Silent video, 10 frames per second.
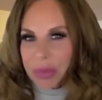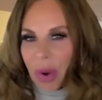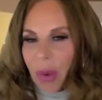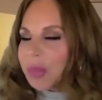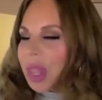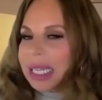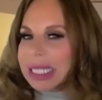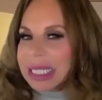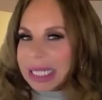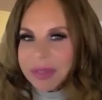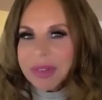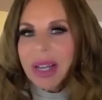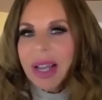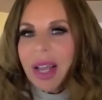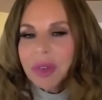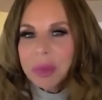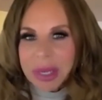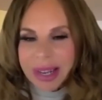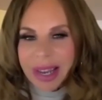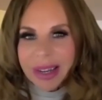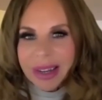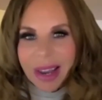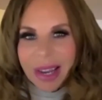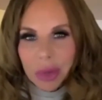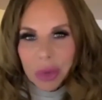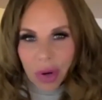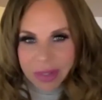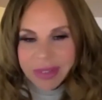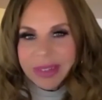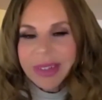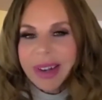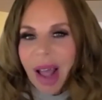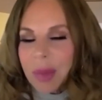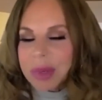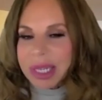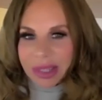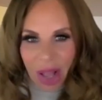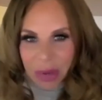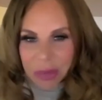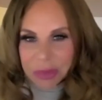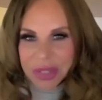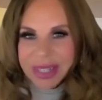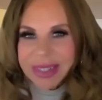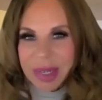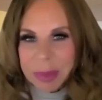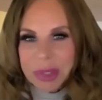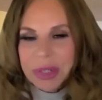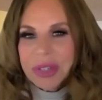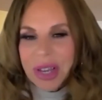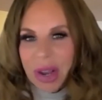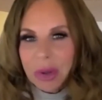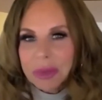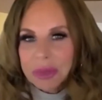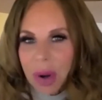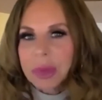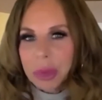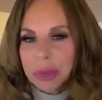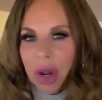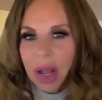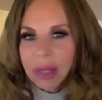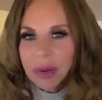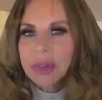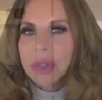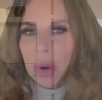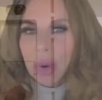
So Diva has been a, a trusted and beloved dimmer style from Lutron for